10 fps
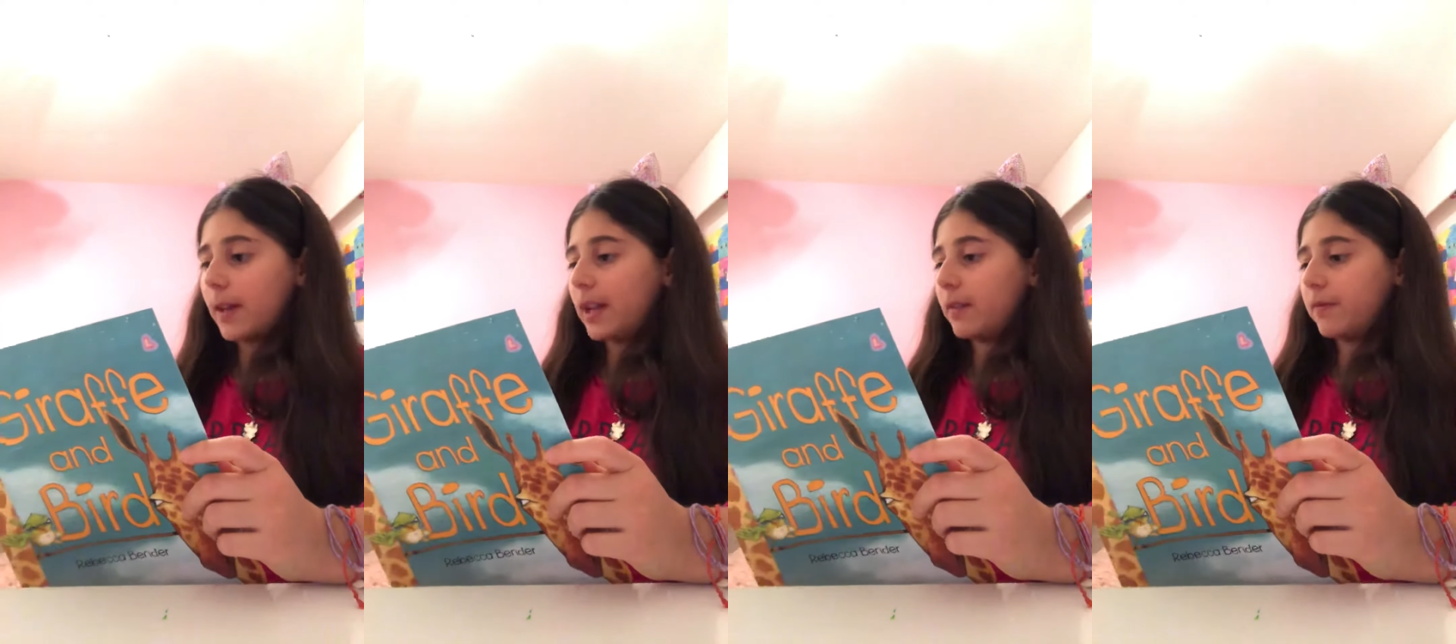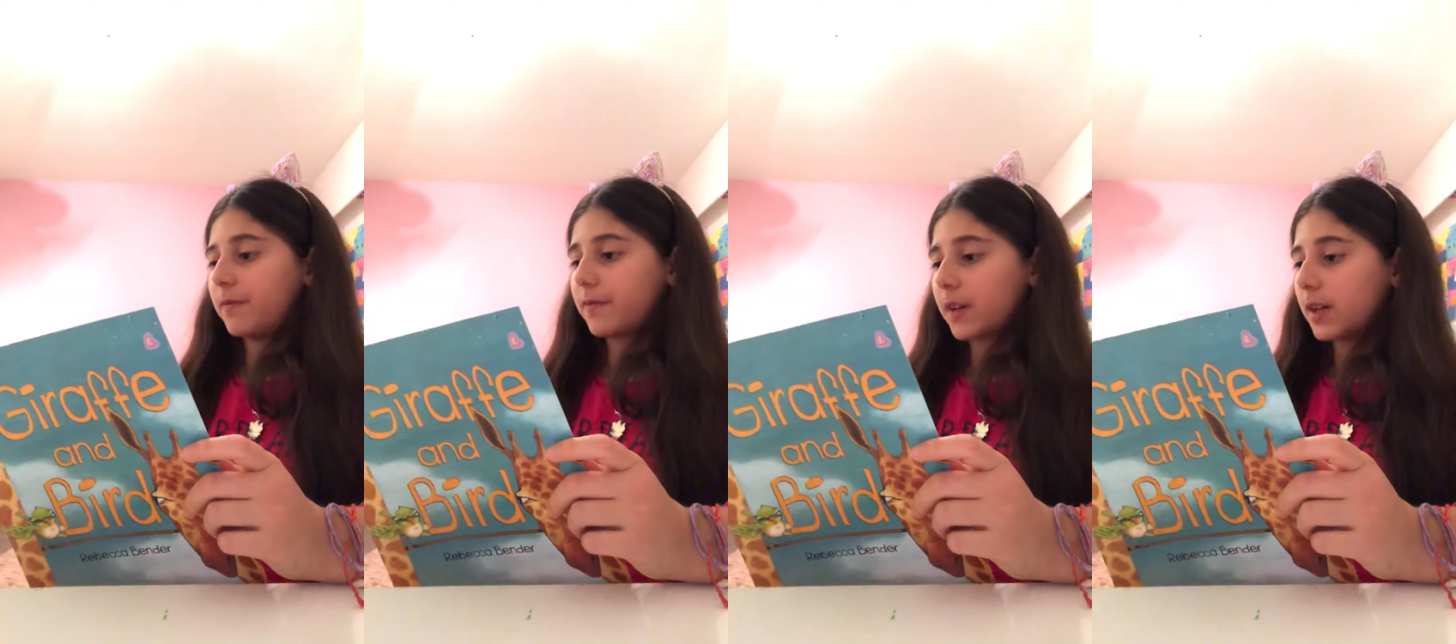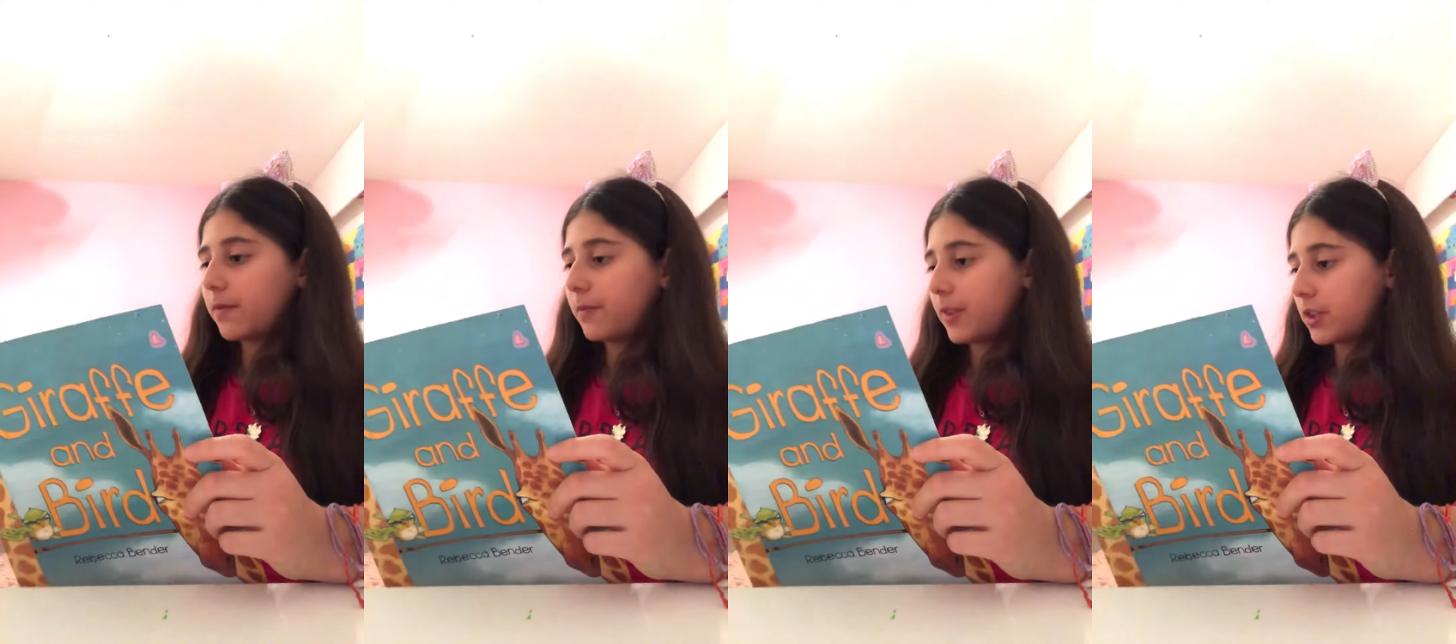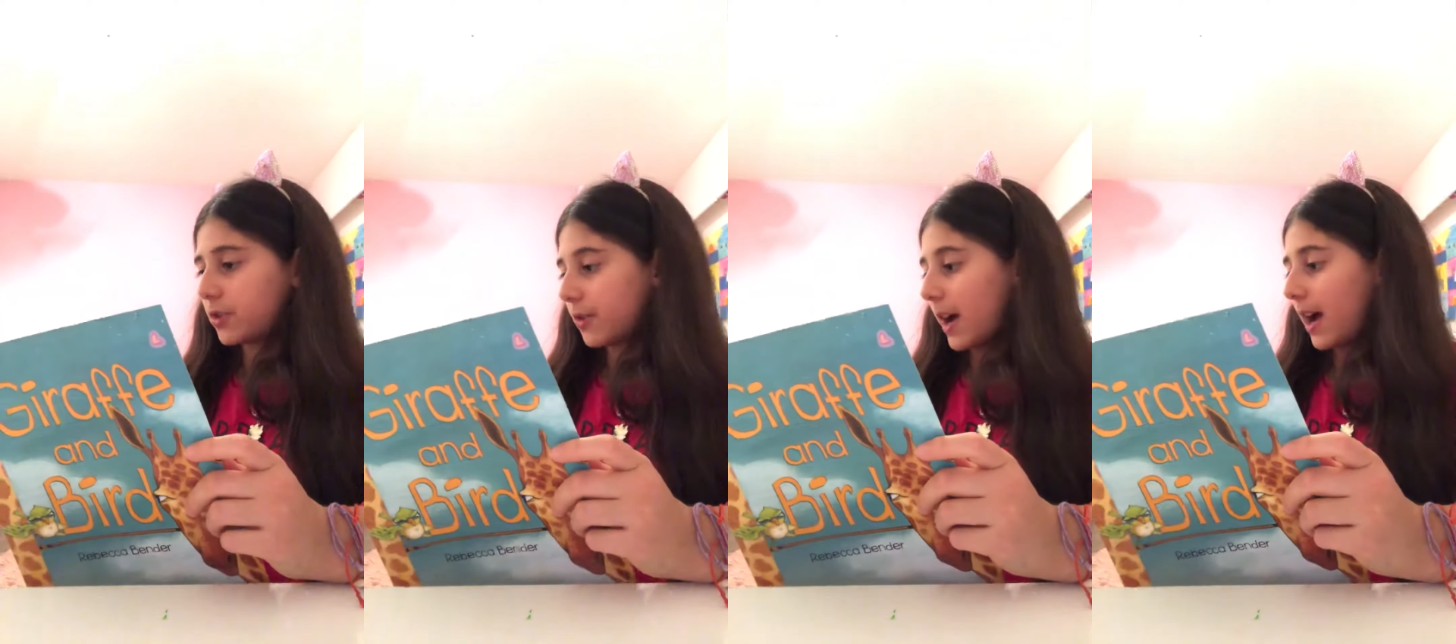in front of the
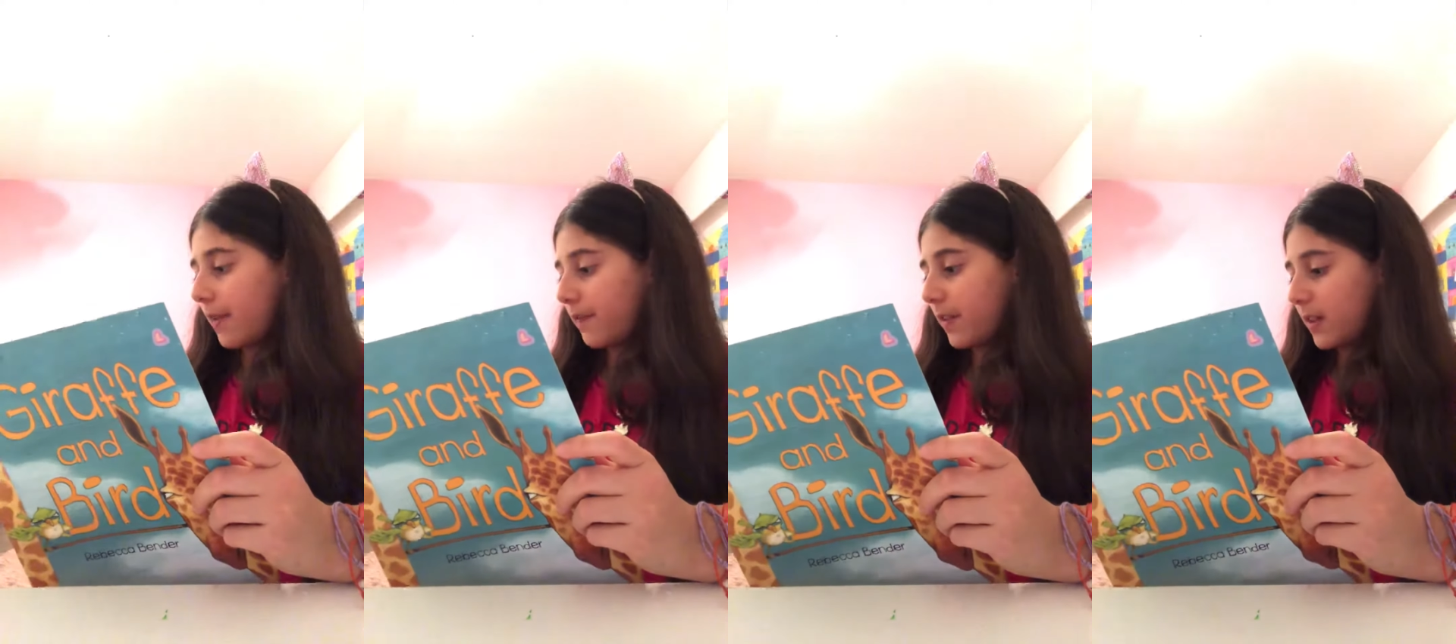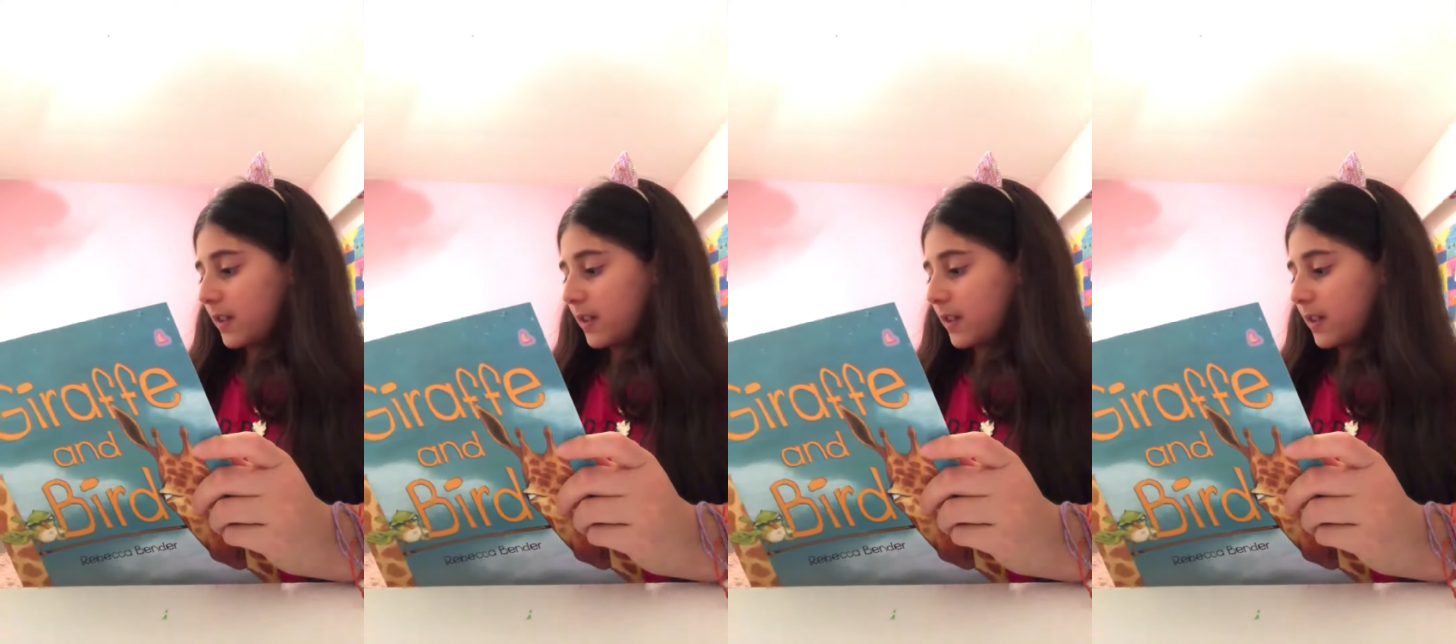giraffe.